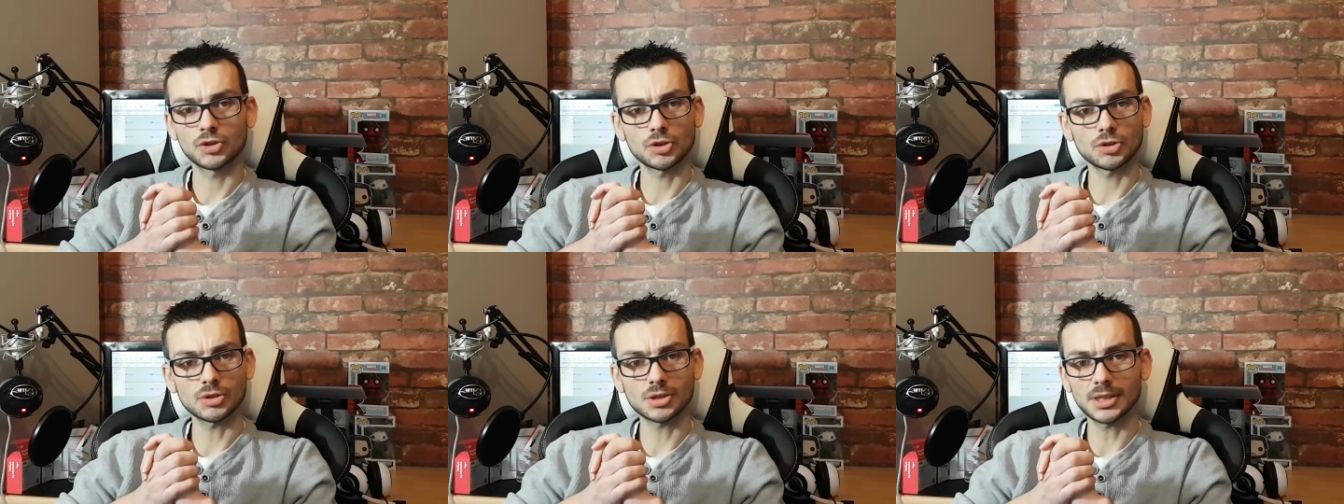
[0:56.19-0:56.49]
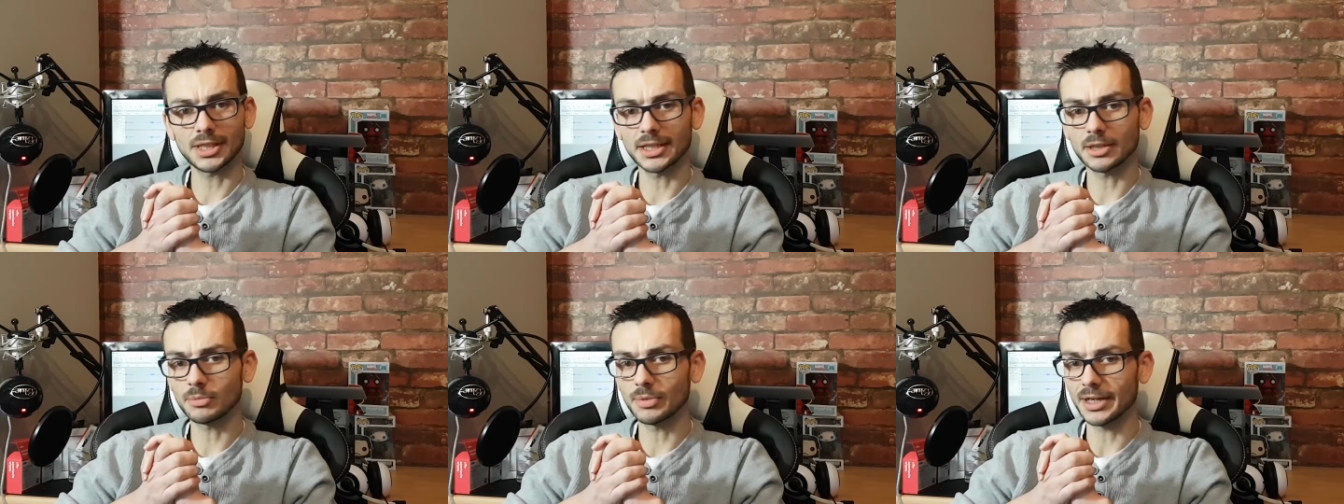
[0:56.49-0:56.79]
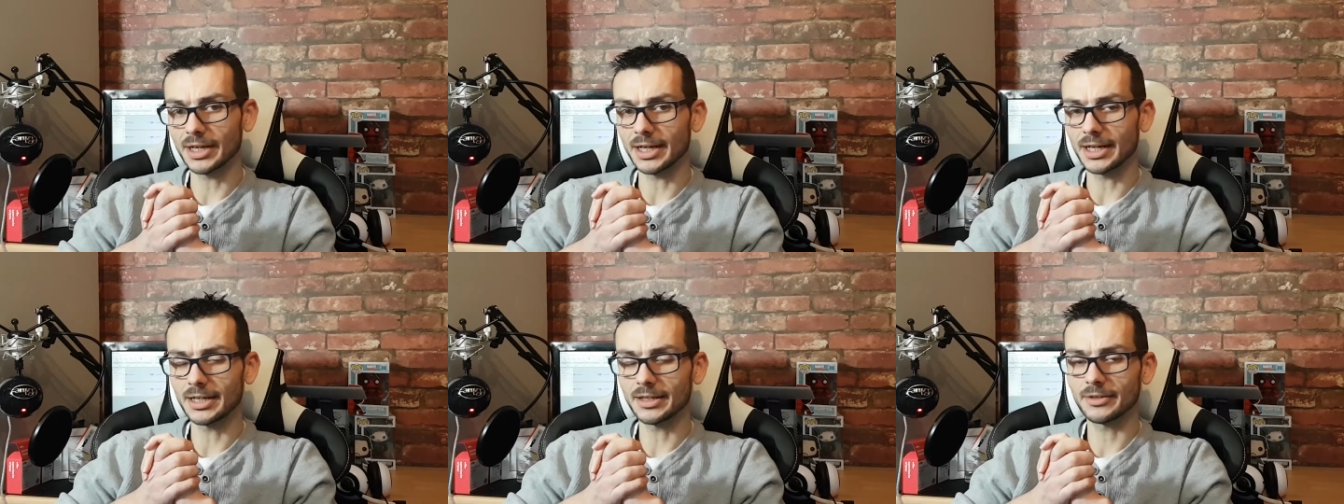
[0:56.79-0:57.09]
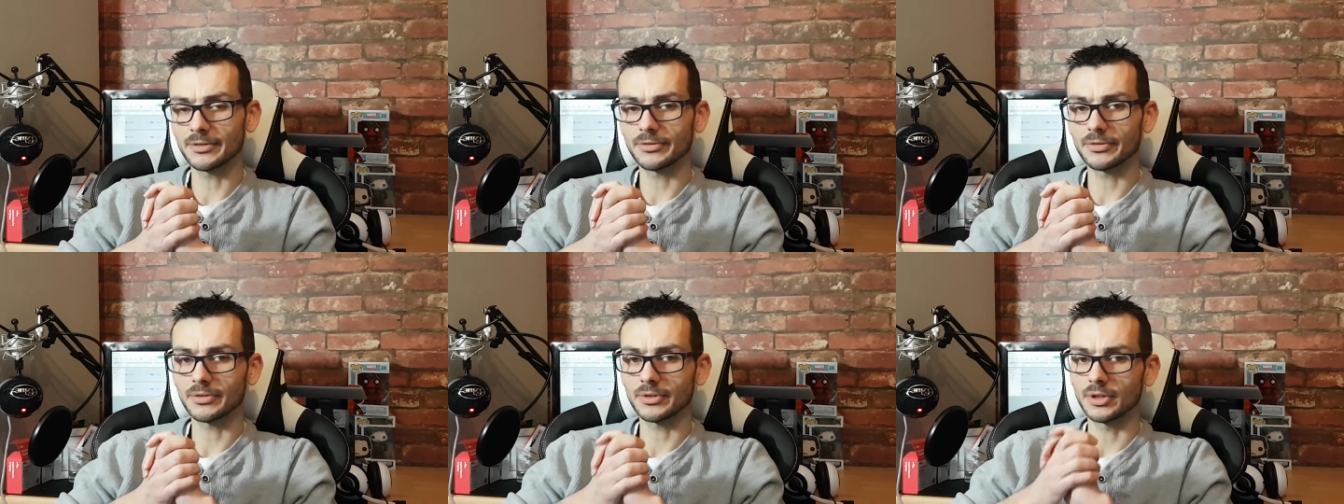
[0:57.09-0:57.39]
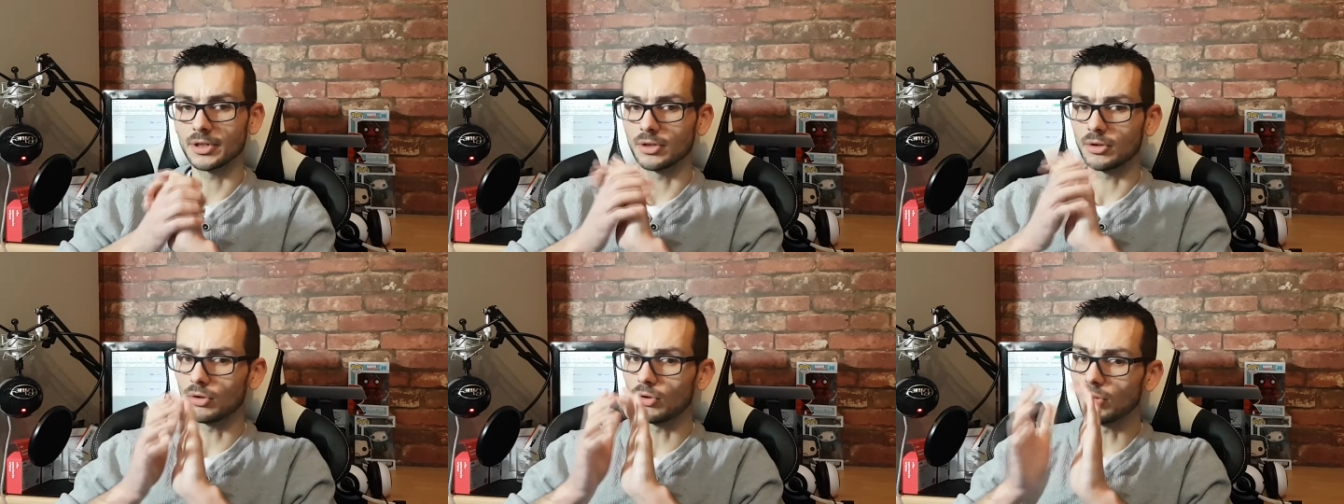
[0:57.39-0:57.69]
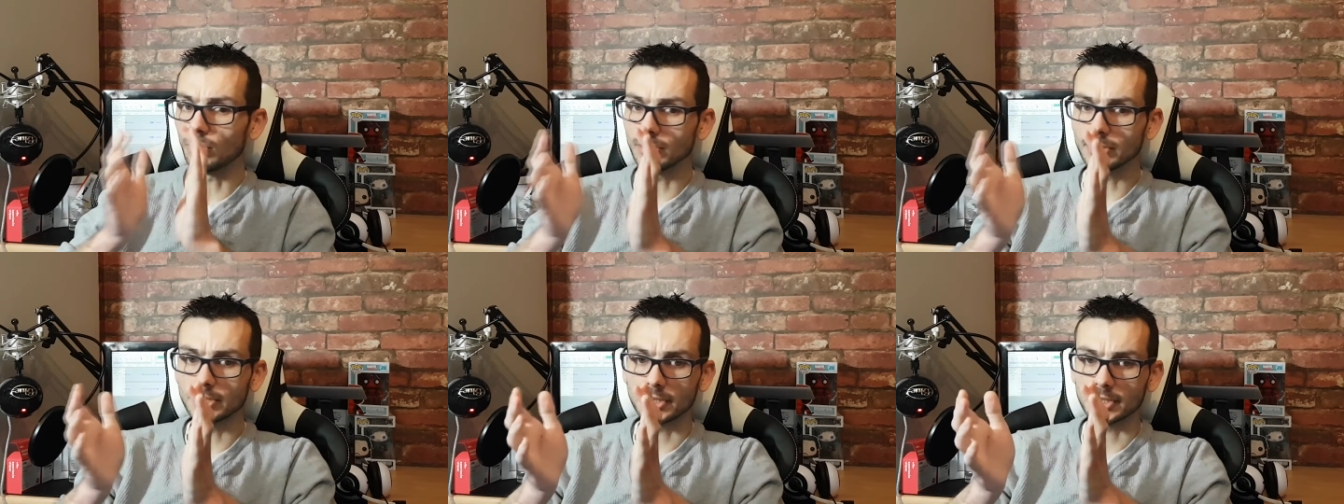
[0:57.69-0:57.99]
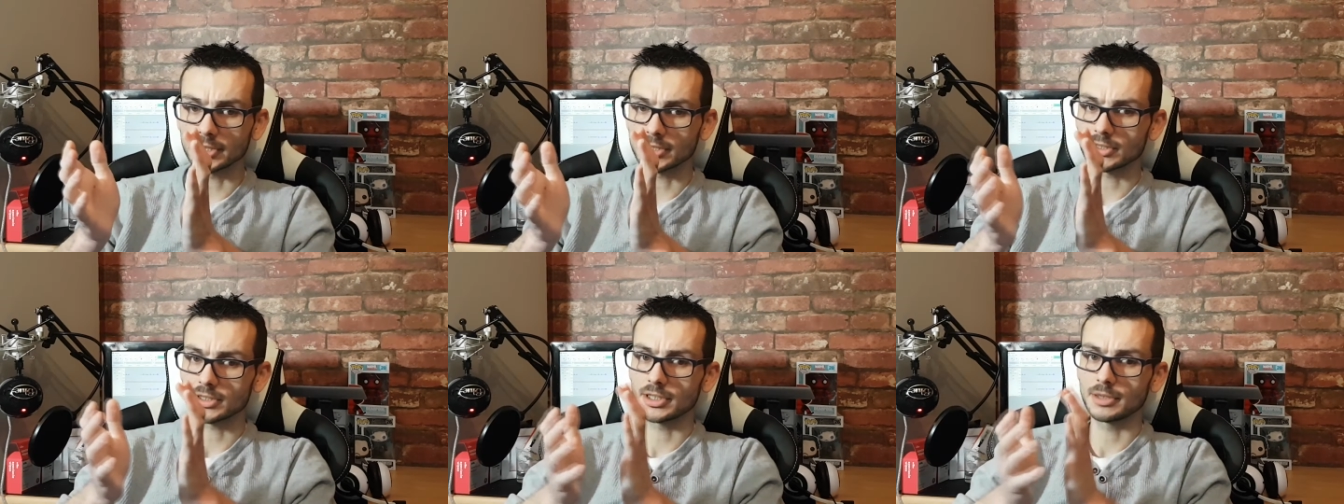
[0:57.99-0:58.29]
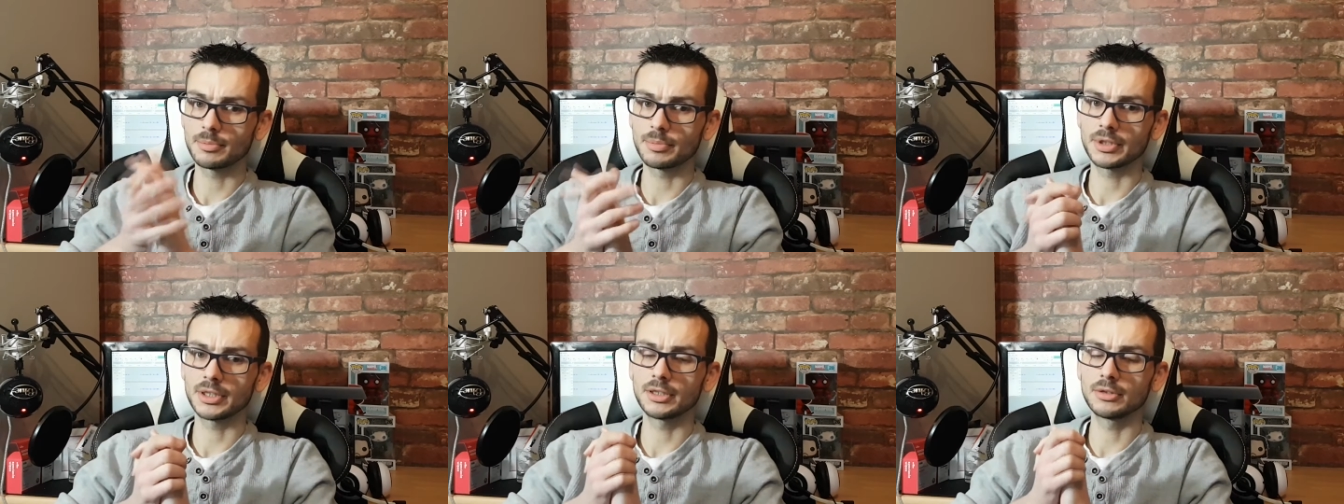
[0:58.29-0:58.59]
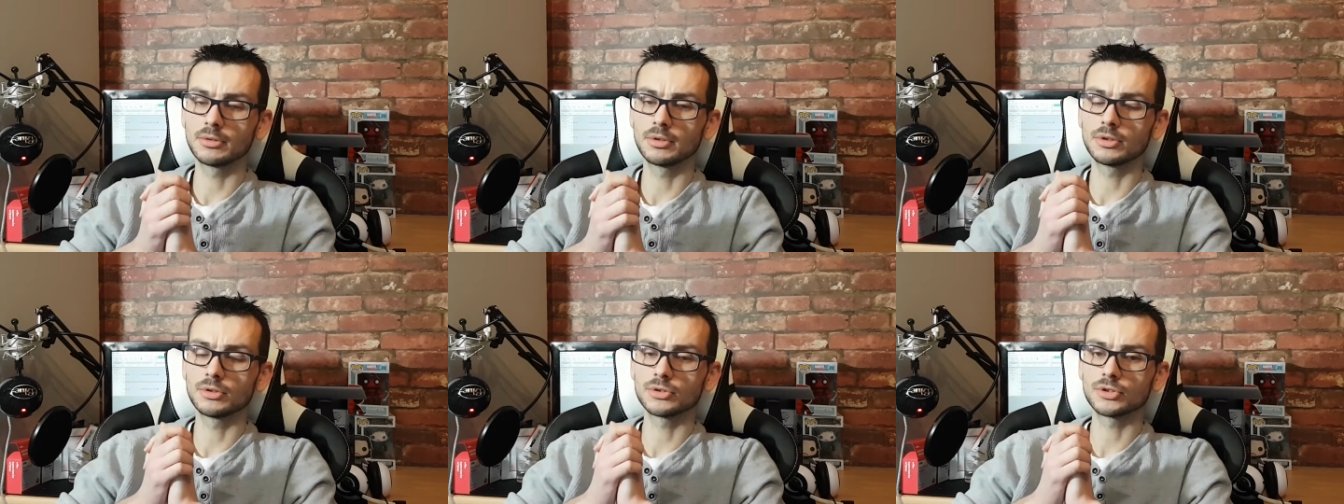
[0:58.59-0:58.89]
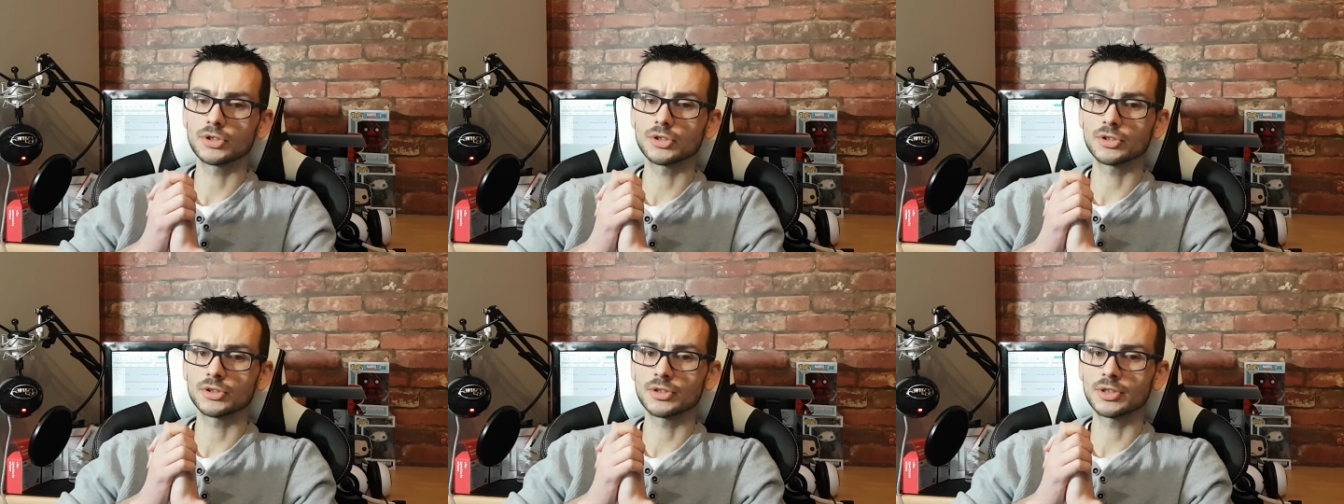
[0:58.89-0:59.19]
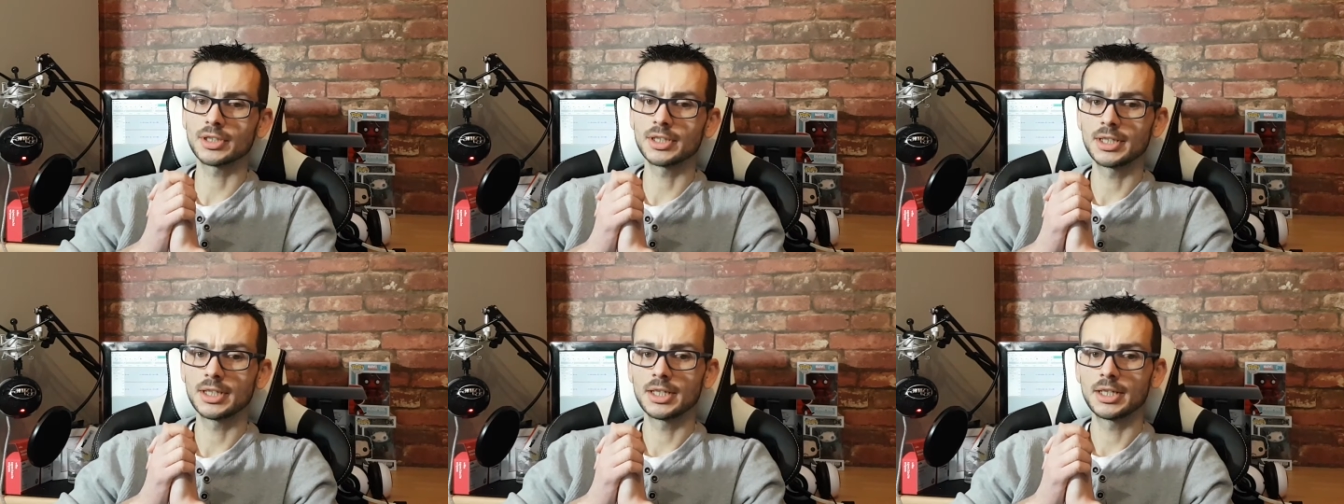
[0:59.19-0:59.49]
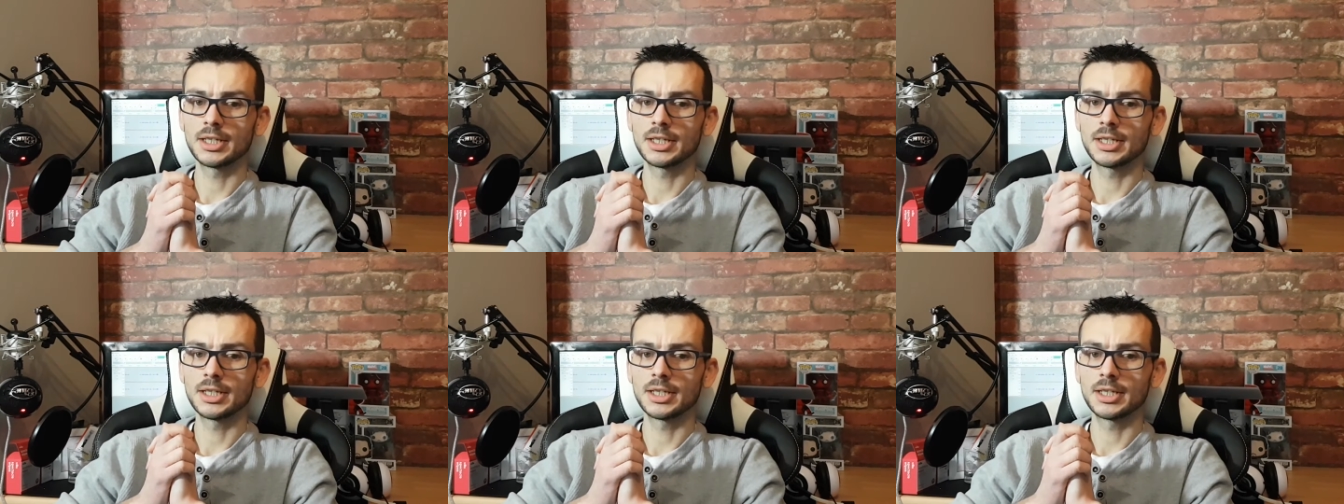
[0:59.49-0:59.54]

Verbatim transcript: just like we have on all the other CPU launches